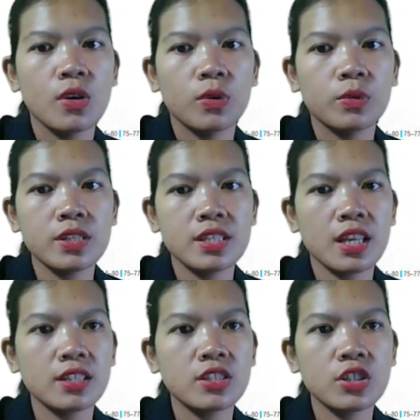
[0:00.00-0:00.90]
was
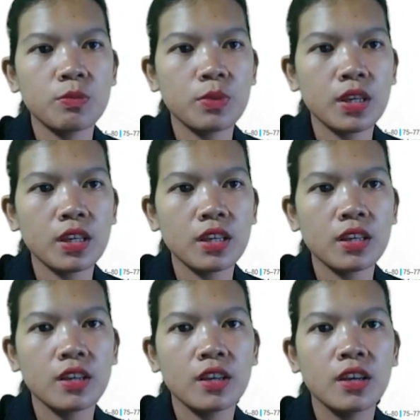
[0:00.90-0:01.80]
said to be
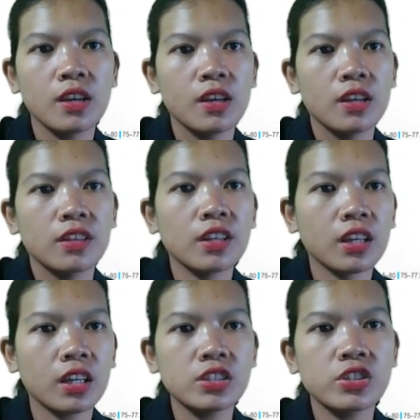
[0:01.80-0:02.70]
the
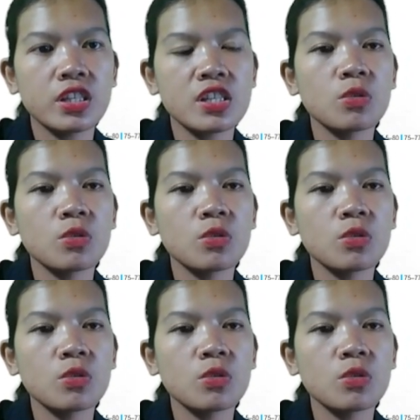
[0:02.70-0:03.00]
countries